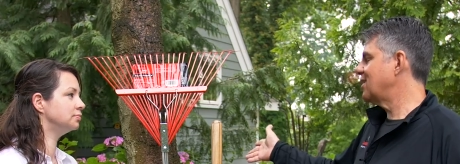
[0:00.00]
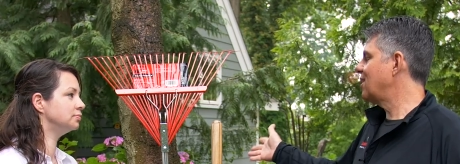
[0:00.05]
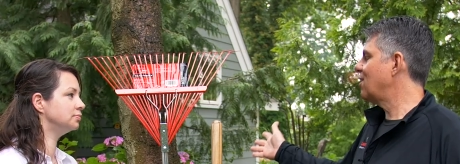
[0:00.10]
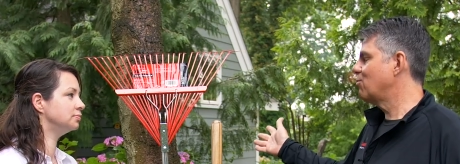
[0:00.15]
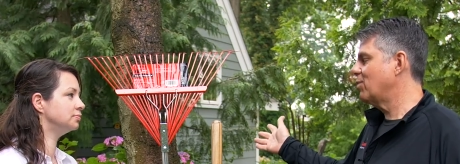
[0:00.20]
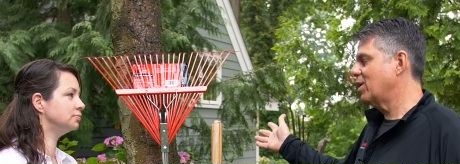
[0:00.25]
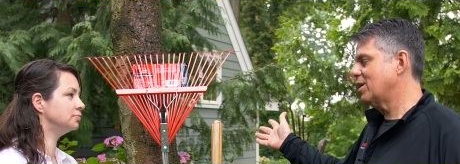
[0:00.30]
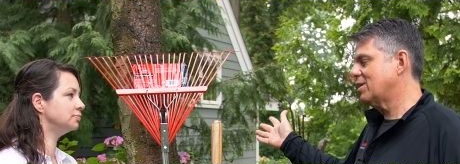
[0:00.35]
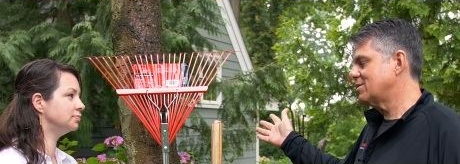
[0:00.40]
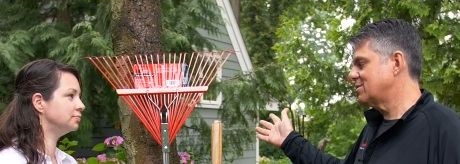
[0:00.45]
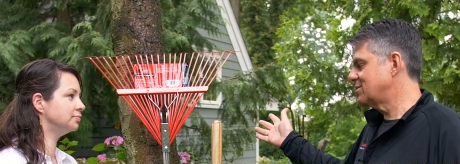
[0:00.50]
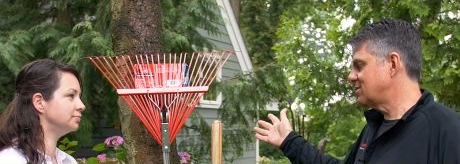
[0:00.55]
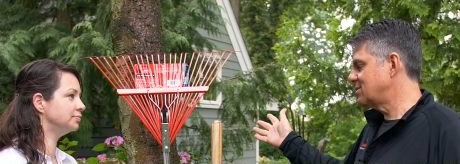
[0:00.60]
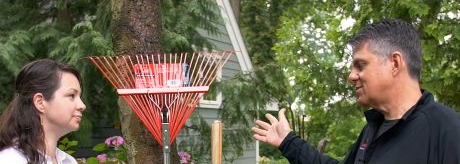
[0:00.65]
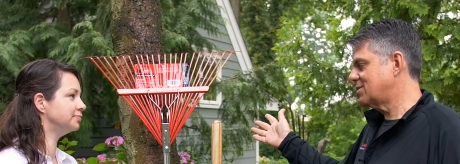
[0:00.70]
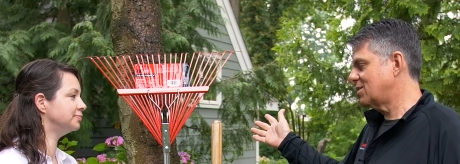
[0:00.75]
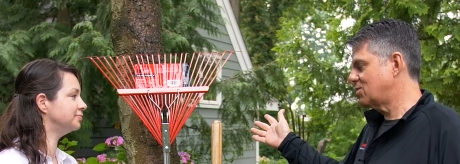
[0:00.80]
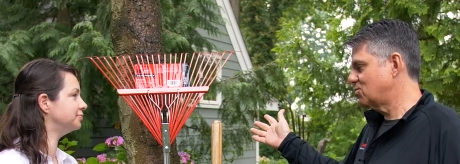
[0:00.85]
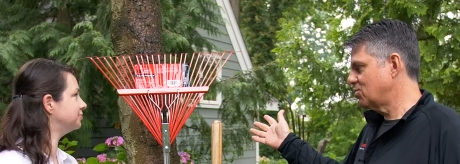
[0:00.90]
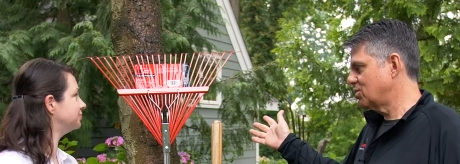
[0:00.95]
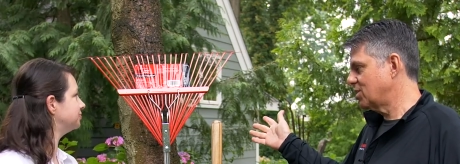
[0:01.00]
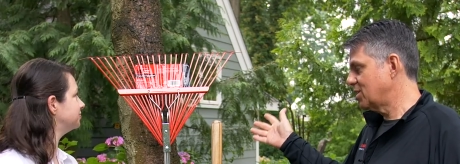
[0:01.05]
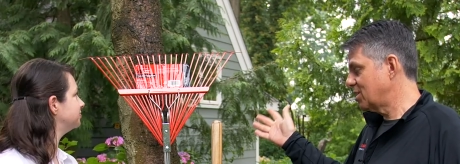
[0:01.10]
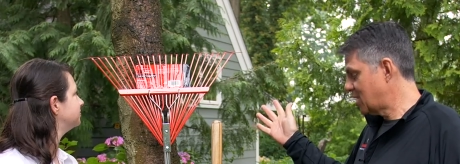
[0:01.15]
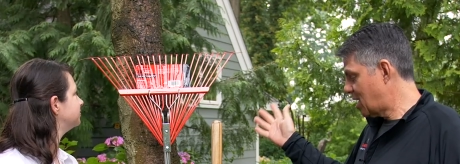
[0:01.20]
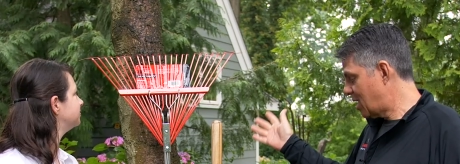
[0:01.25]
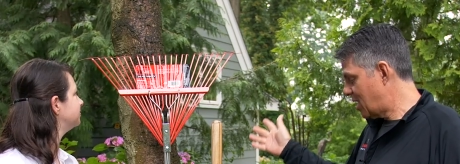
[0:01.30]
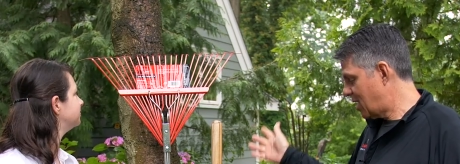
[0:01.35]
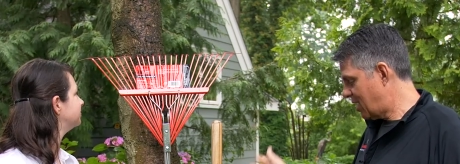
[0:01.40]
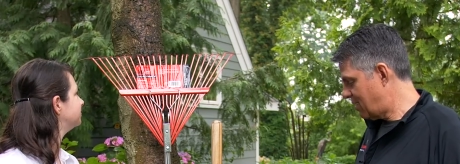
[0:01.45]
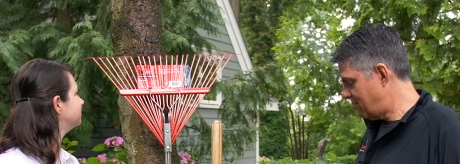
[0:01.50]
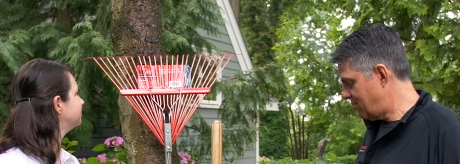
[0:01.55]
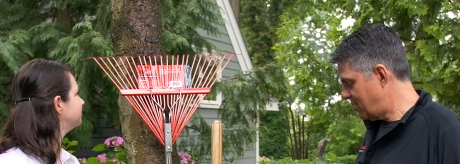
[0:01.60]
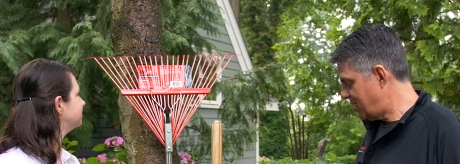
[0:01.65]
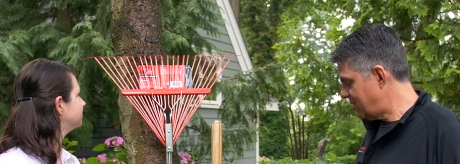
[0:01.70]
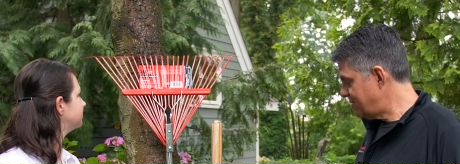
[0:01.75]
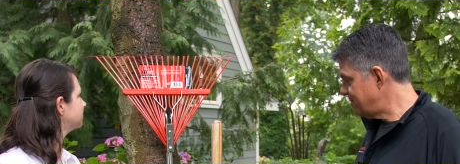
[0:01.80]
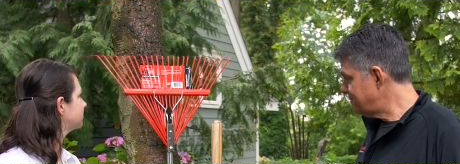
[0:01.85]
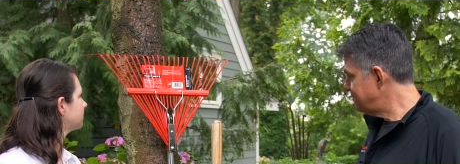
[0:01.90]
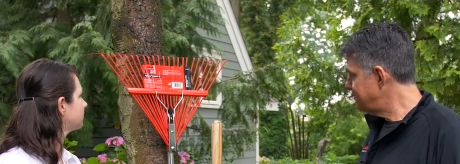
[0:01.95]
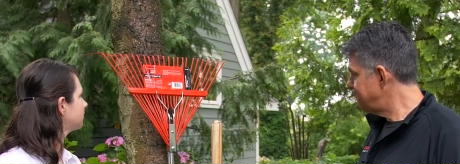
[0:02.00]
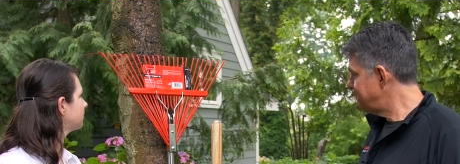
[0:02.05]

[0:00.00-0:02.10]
Speaker 1: A rake is an essential thing, gotta have that.